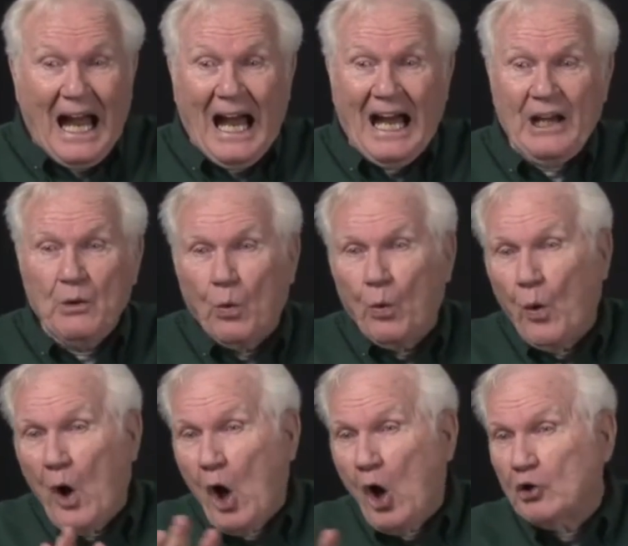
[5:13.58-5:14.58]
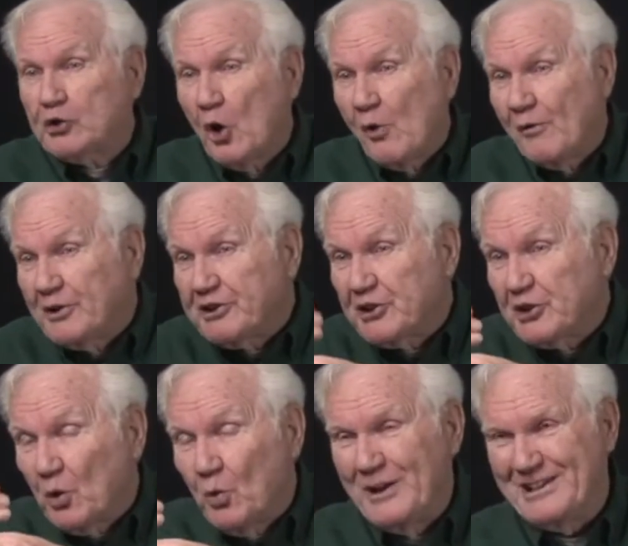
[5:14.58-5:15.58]
I walked over to
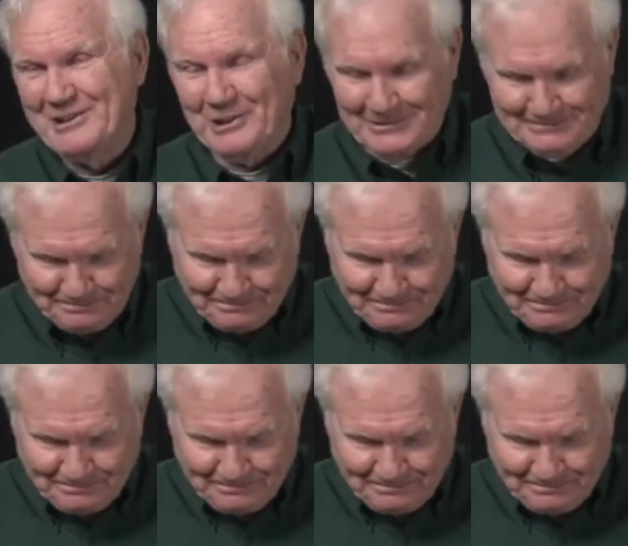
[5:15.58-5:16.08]
the window.